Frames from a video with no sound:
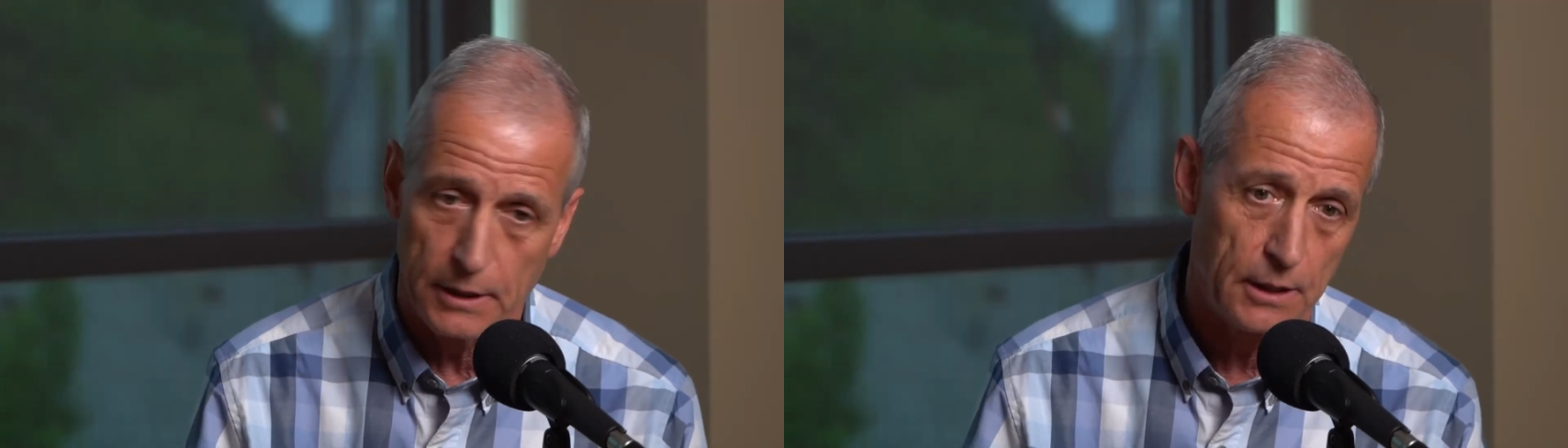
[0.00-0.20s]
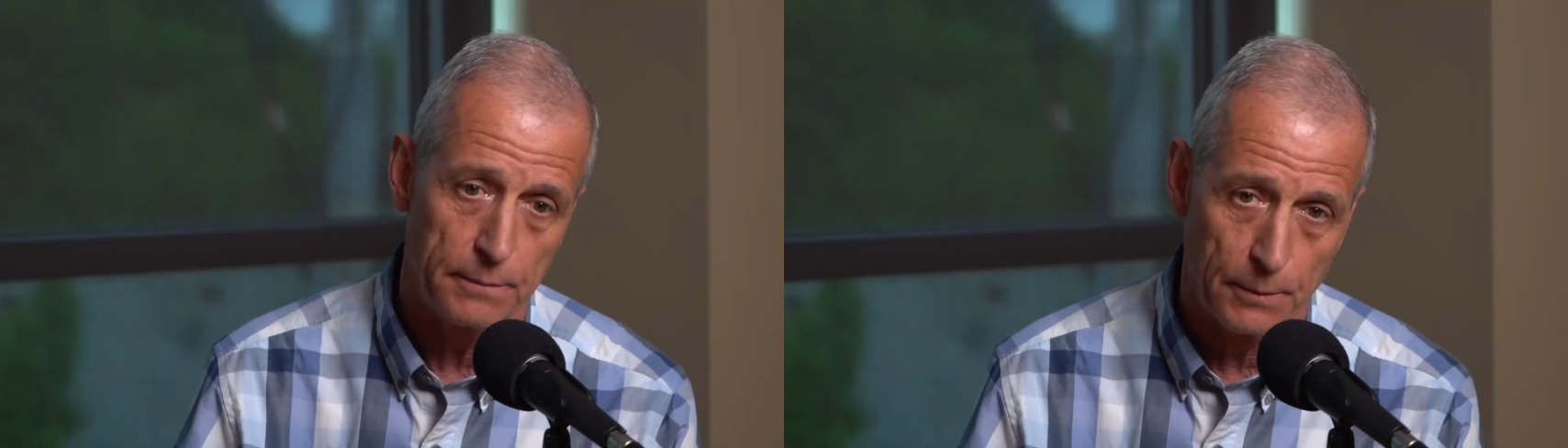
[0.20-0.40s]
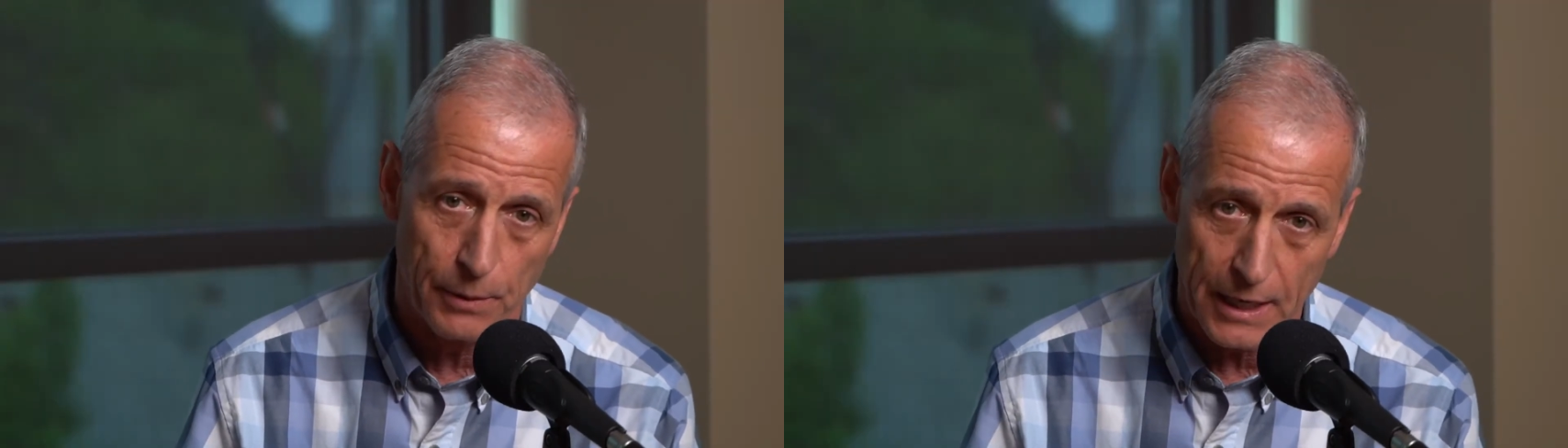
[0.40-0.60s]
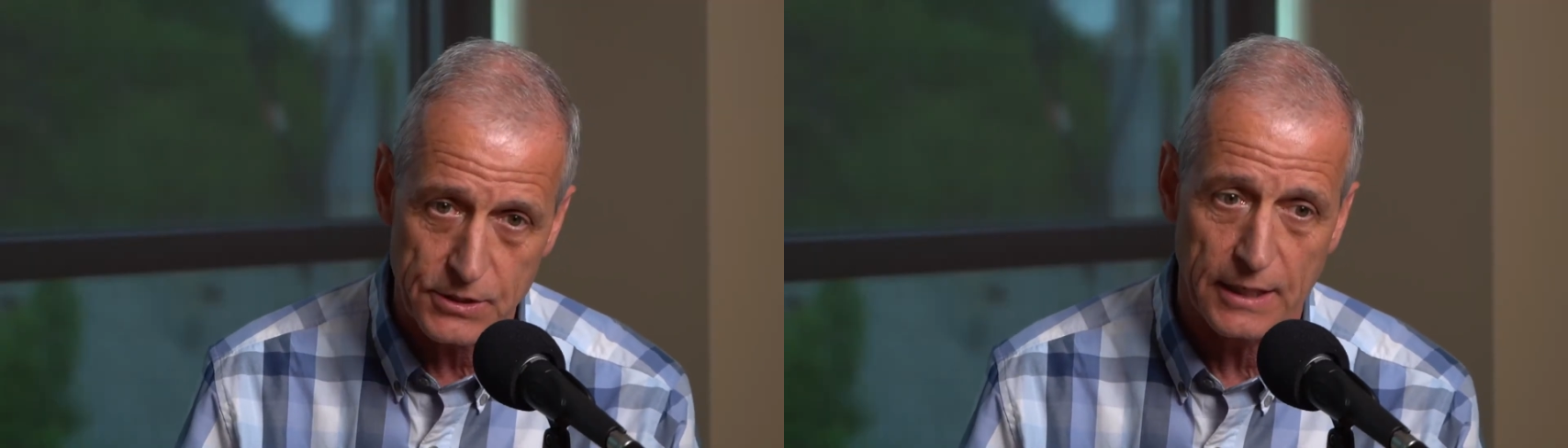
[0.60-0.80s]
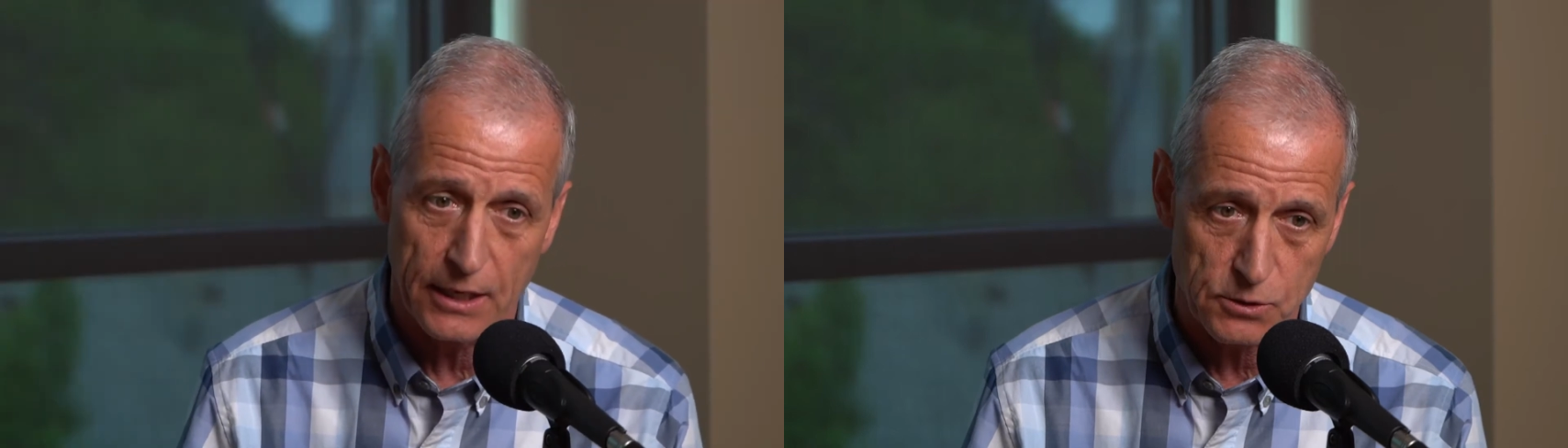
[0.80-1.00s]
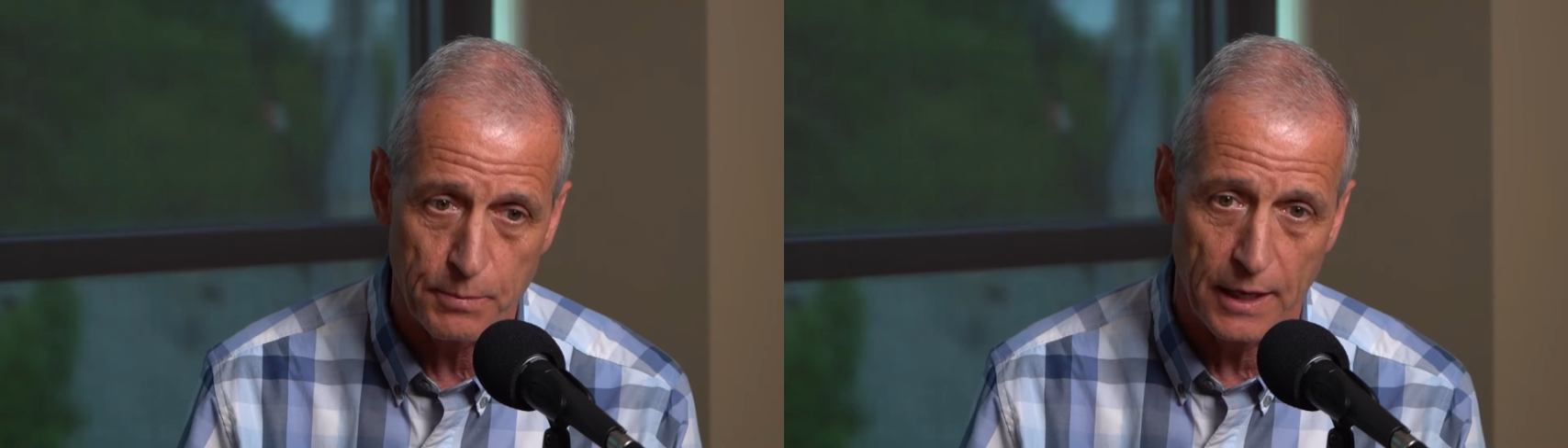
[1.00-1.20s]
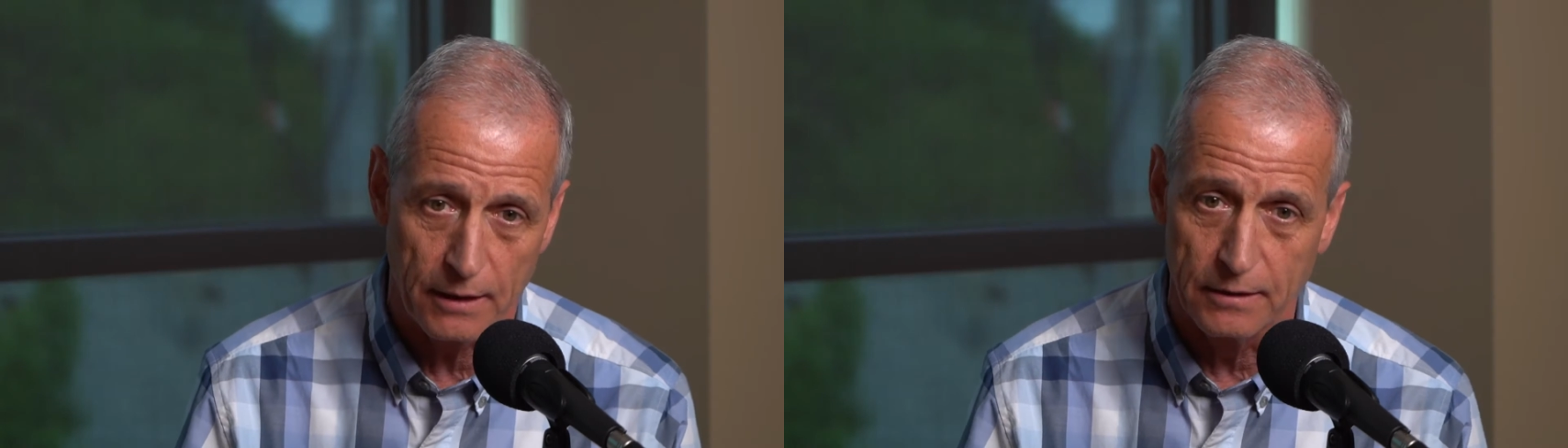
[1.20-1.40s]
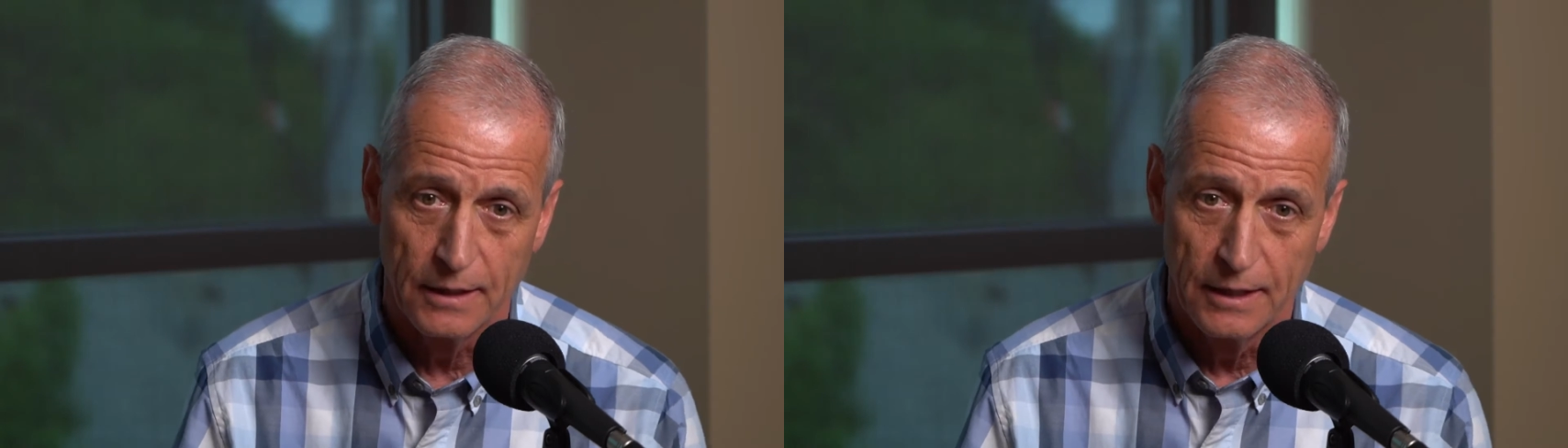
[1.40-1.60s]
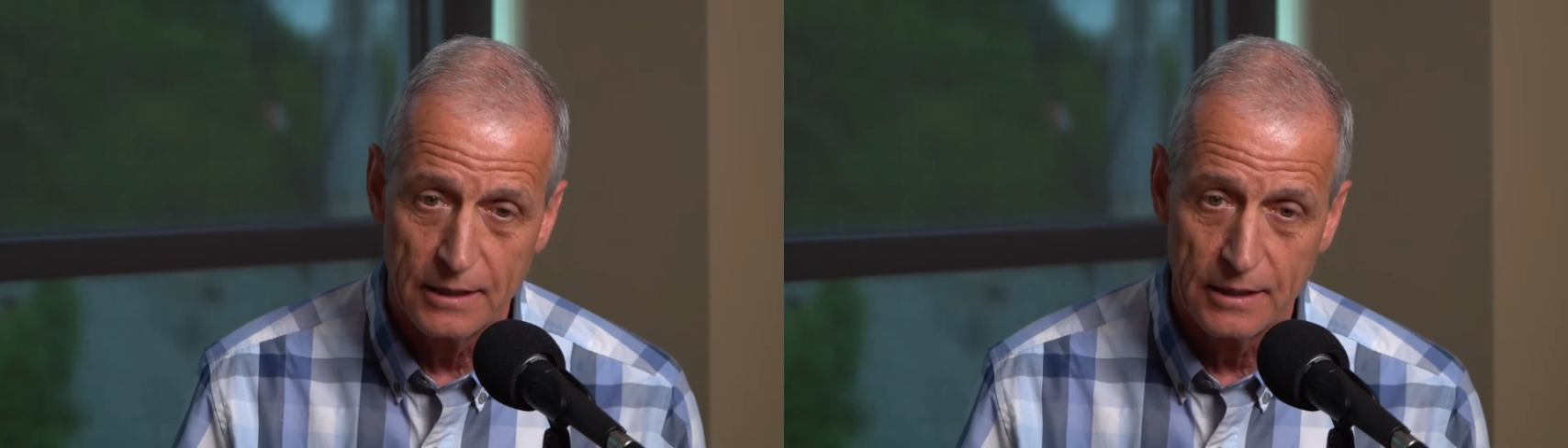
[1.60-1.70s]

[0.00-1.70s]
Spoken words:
I mean, the blessing has been,